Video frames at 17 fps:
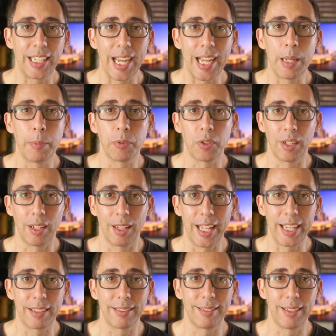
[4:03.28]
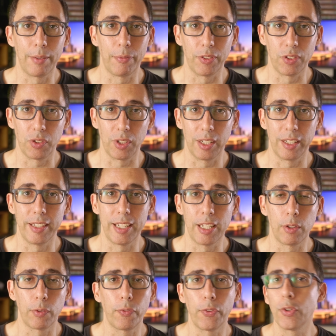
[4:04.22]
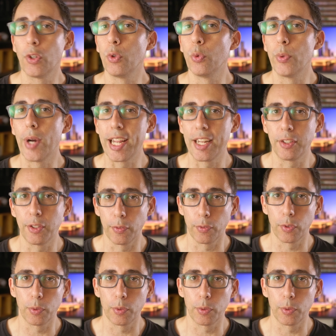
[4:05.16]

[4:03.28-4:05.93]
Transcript: games and legacy facilities for a range of